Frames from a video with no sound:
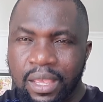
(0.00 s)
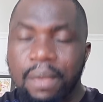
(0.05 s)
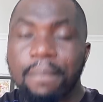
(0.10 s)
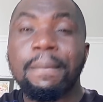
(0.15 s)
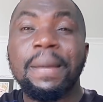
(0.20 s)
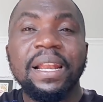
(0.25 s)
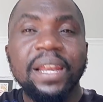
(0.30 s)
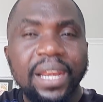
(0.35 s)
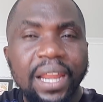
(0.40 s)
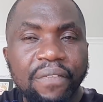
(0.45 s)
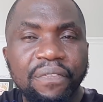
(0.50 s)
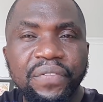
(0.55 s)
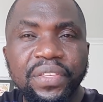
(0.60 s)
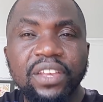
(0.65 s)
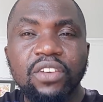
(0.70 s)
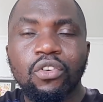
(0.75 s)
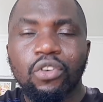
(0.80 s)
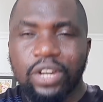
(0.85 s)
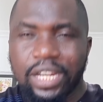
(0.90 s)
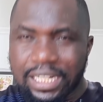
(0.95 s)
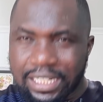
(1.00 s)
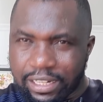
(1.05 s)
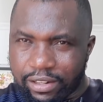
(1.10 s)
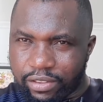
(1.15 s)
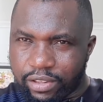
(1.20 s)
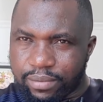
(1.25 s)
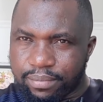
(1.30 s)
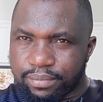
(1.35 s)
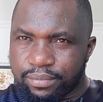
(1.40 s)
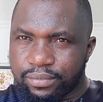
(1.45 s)
But nothing connected
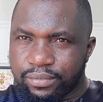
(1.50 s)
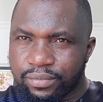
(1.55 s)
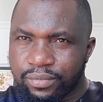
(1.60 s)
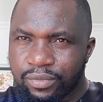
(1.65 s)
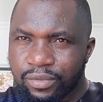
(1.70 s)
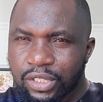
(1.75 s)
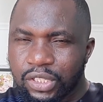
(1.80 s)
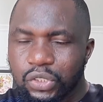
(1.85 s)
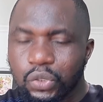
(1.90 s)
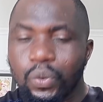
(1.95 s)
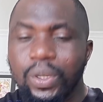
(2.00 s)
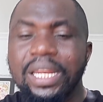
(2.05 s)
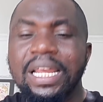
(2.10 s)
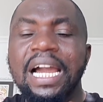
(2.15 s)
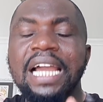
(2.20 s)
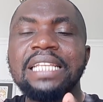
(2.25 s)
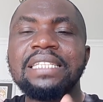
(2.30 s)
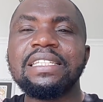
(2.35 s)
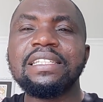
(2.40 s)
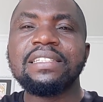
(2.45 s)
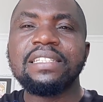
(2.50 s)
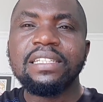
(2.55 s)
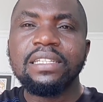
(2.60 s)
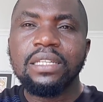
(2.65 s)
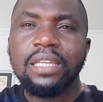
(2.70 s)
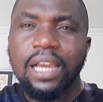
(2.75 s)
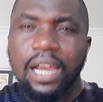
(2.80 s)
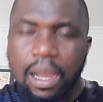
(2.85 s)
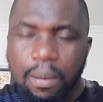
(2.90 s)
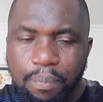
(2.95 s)
them. So when
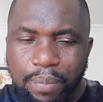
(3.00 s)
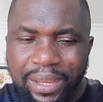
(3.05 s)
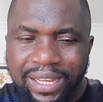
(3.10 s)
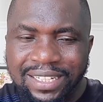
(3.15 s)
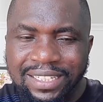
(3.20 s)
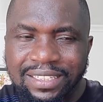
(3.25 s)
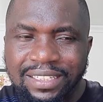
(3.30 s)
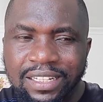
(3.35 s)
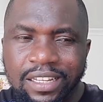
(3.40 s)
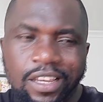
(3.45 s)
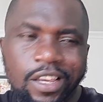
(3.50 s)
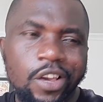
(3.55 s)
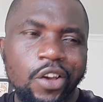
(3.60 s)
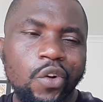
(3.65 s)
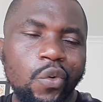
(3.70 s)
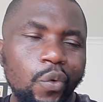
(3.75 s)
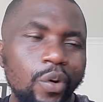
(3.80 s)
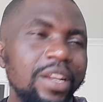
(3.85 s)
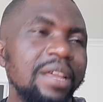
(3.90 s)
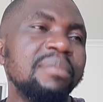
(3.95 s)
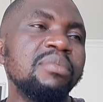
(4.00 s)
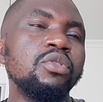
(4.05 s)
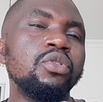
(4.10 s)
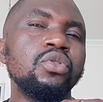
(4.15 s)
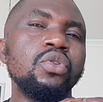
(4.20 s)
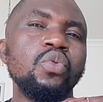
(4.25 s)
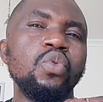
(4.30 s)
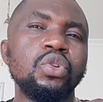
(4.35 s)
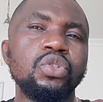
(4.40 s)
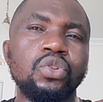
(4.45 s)
ICC happened, William
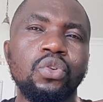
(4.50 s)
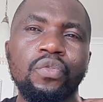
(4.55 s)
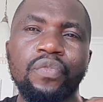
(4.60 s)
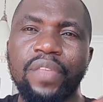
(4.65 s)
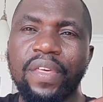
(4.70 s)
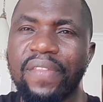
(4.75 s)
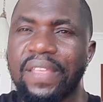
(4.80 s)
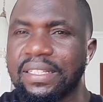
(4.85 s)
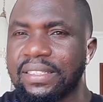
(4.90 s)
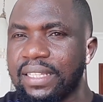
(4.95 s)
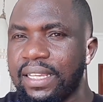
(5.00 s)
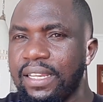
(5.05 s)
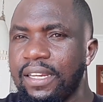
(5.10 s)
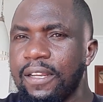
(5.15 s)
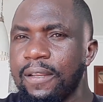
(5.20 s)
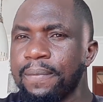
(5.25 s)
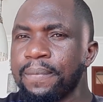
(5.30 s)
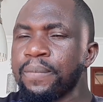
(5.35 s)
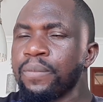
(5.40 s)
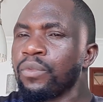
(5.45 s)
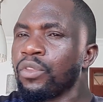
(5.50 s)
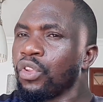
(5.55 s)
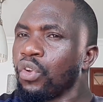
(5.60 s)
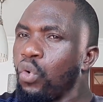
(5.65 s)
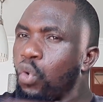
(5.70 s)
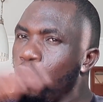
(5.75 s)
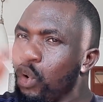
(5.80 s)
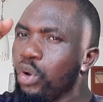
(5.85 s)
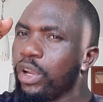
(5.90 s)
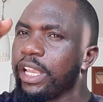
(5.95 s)
Ruto was on the other side,
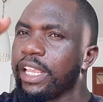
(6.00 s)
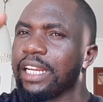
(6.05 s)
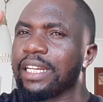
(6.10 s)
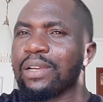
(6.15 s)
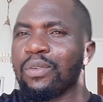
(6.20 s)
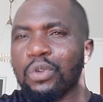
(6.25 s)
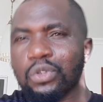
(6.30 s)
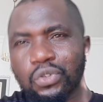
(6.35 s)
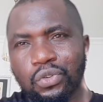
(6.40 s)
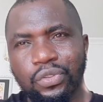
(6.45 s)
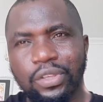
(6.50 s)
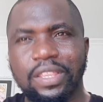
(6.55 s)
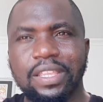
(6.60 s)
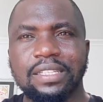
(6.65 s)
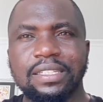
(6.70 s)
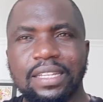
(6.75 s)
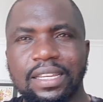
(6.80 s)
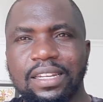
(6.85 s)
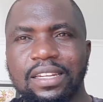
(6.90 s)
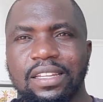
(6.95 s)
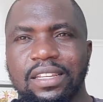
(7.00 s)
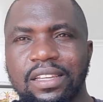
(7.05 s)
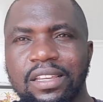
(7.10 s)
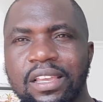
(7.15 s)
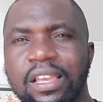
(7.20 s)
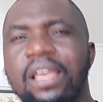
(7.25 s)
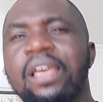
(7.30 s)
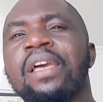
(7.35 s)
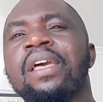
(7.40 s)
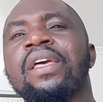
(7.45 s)
Uhuru Kenyatta was on the other side.
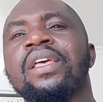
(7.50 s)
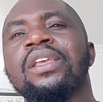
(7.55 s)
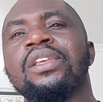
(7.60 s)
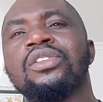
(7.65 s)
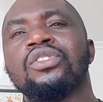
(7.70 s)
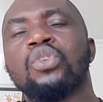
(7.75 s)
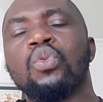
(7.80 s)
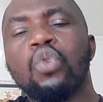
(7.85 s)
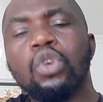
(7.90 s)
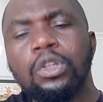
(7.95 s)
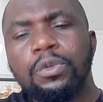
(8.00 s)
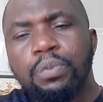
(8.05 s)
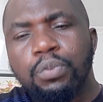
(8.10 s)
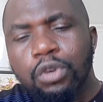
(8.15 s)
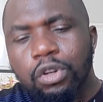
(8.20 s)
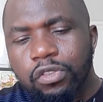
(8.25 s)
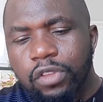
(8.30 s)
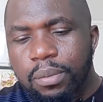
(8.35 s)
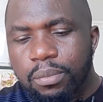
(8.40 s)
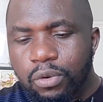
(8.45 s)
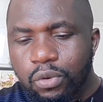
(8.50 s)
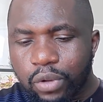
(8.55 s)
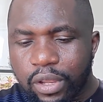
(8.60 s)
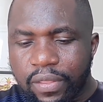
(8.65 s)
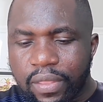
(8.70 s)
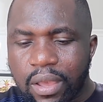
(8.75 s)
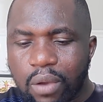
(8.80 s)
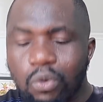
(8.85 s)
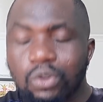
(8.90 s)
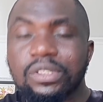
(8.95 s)
So what brought them
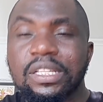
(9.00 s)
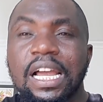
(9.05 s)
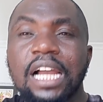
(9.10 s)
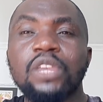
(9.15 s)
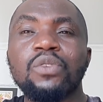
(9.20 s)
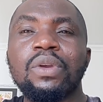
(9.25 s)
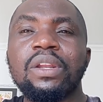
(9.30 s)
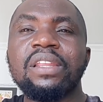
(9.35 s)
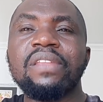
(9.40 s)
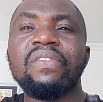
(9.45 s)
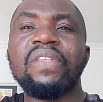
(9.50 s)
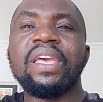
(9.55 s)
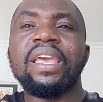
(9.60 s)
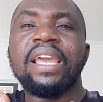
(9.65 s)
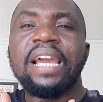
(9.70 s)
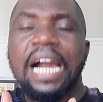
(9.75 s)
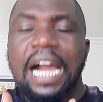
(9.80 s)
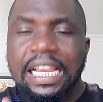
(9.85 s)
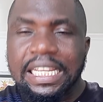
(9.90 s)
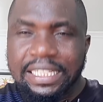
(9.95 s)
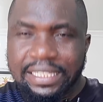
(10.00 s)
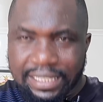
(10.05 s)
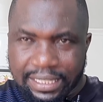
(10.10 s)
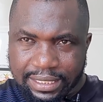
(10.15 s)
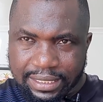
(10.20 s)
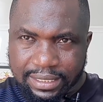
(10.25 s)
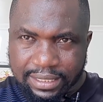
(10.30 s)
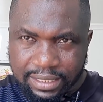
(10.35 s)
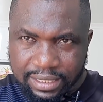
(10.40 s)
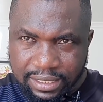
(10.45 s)
together was actually the
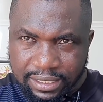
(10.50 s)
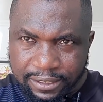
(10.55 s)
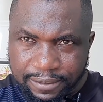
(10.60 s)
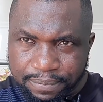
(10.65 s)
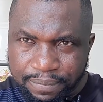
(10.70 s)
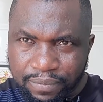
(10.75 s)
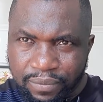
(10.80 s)
ICC,